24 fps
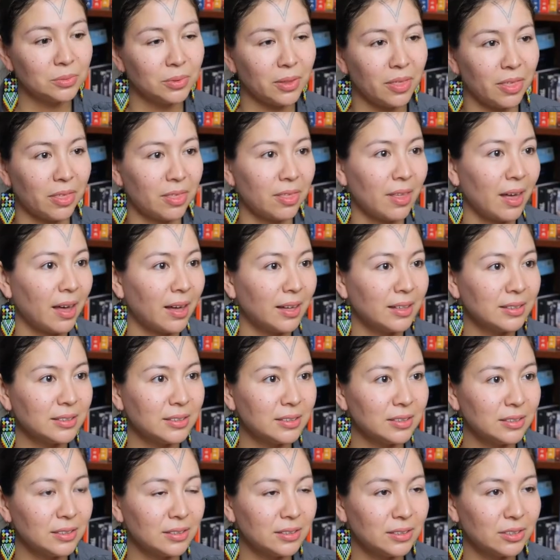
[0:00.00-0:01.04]
with
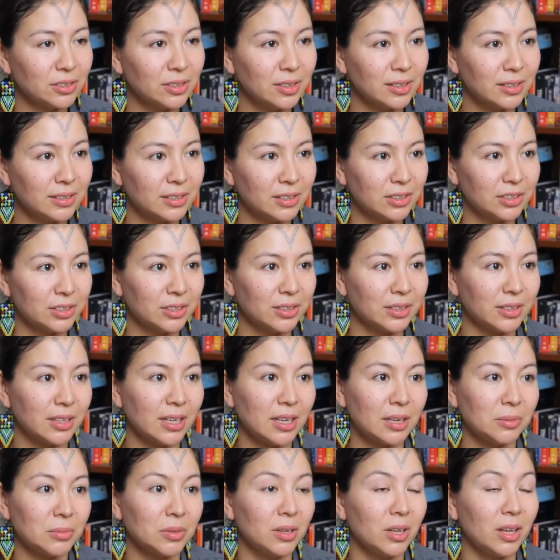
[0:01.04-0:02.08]
that transition
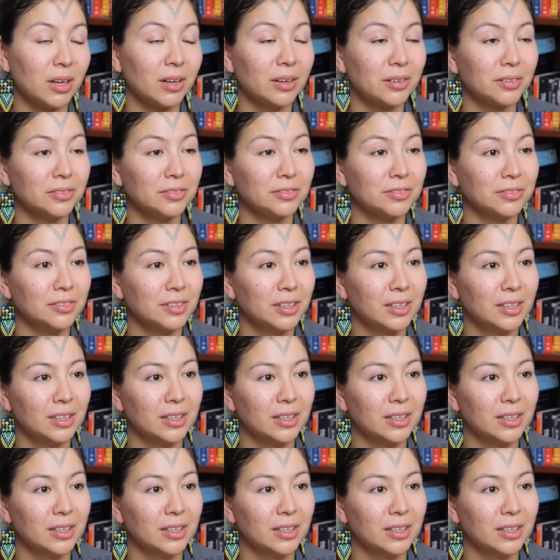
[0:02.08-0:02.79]
came a lot of